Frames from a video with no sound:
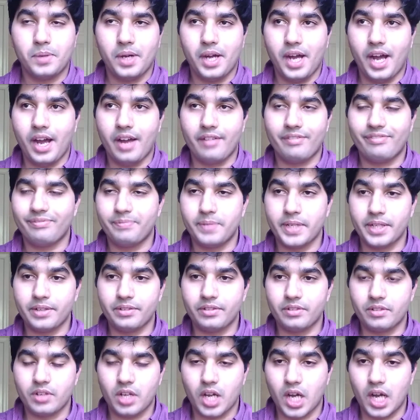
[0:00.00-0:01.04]
I've
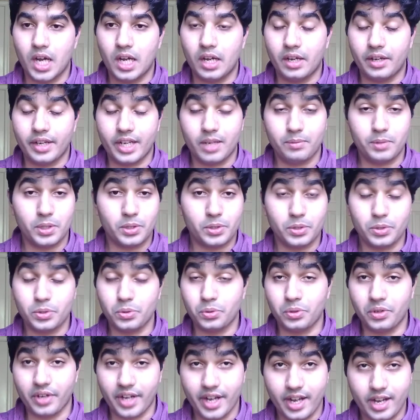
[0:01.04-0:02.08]
been able to do
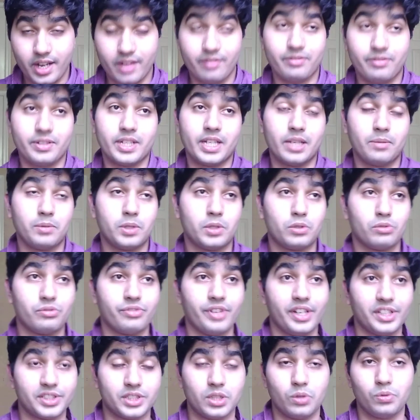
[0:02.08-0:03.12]
great. I've been able to
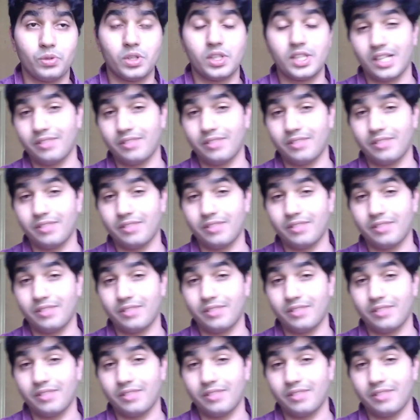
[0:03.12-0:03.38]
face the world.